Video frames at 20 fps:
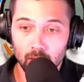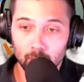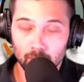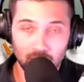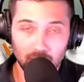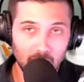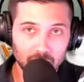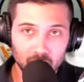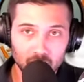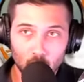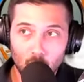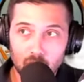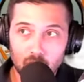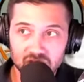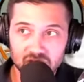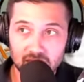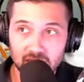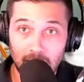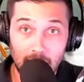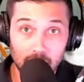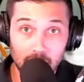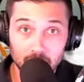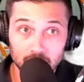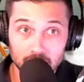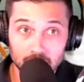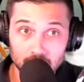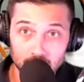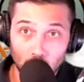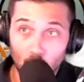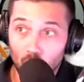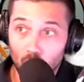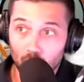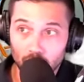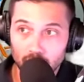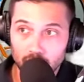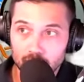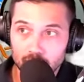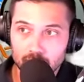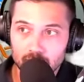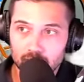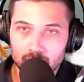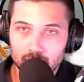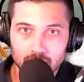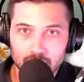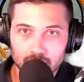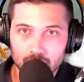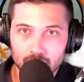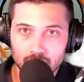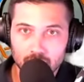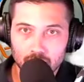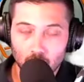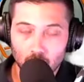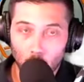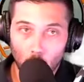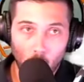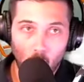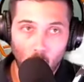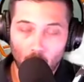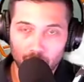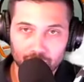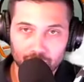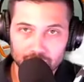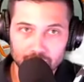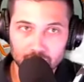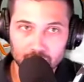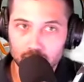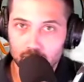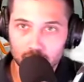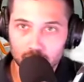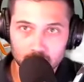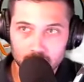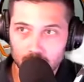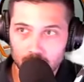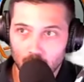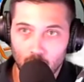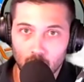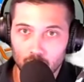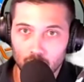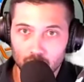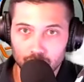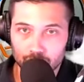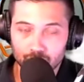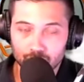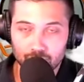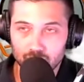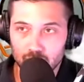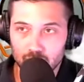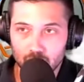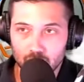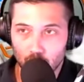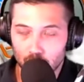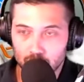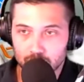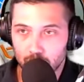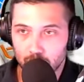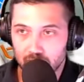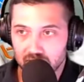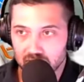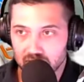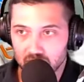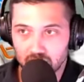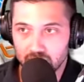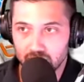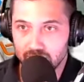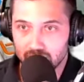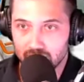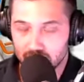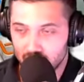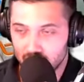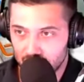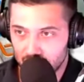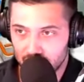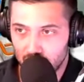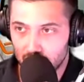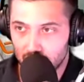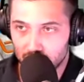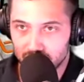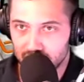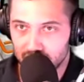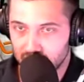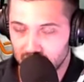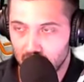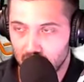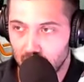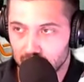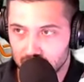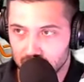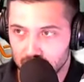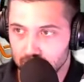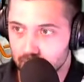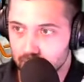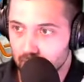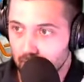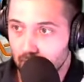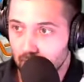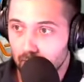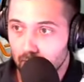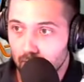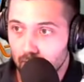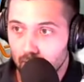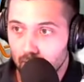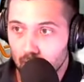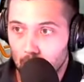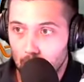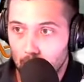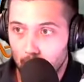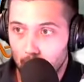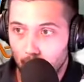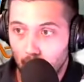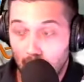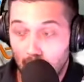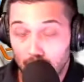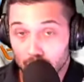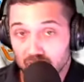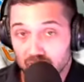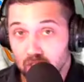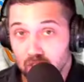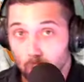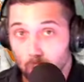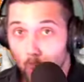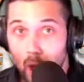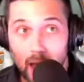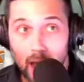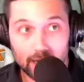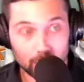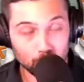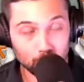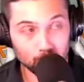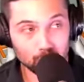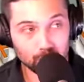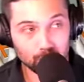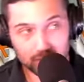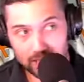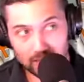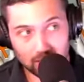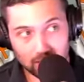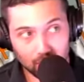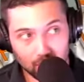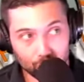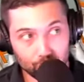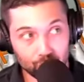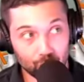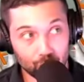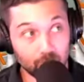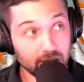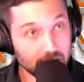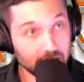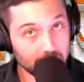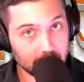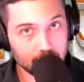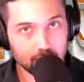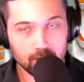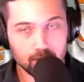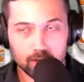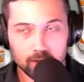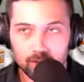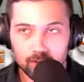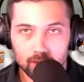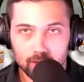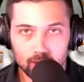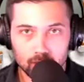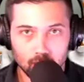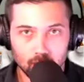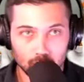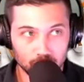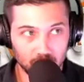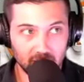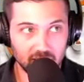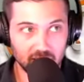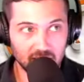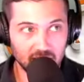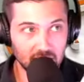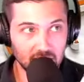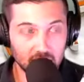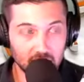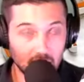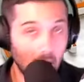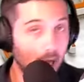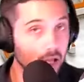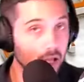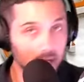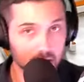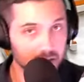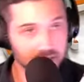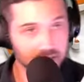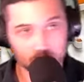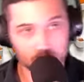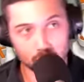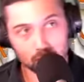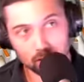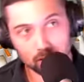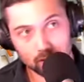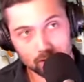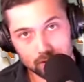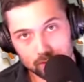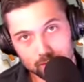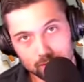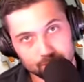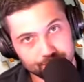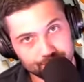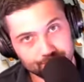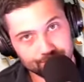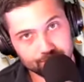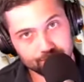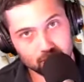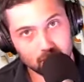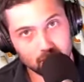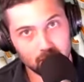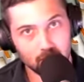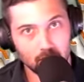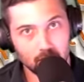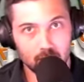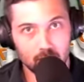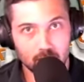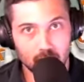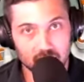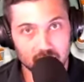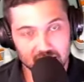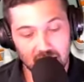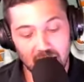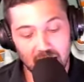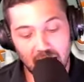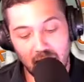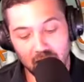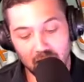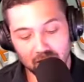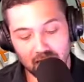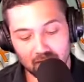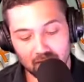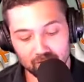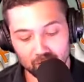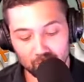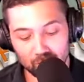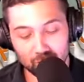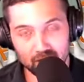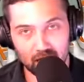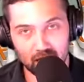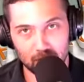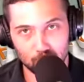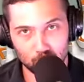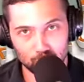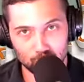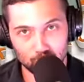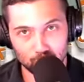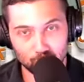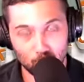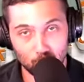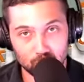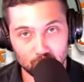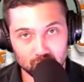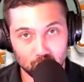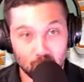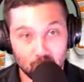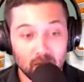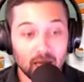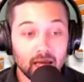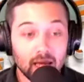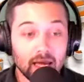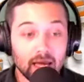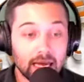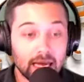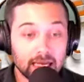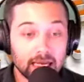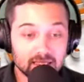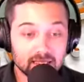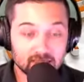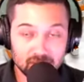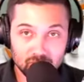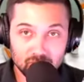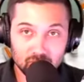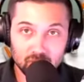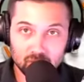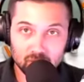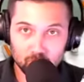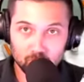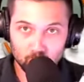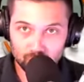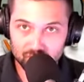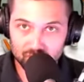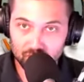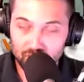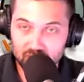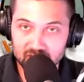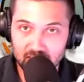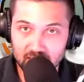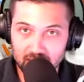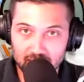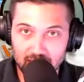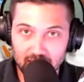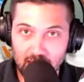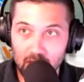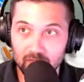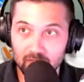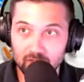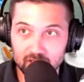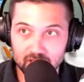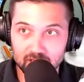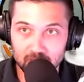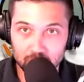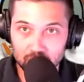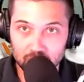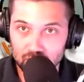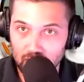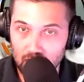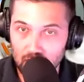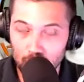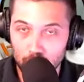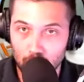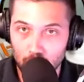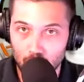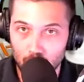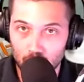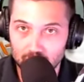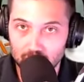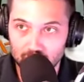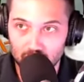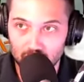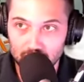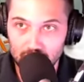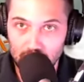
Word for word: But after watching Allen Lazard go off for 150 yards basically and a touchdown on six catches. I don't see why you would be afraid of playing Kenny Golladay this week. That's kind of how you have to look at it moving forward. So it's still, we're still going to take into account that he's going to be shadowed by Marshon